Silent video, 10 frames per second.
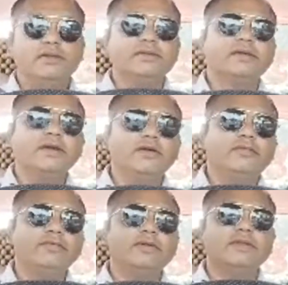These kind
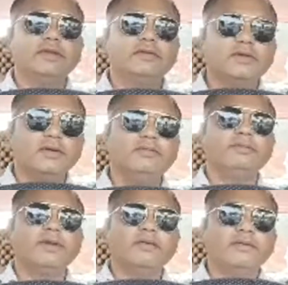of things are
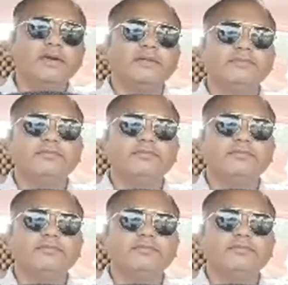private.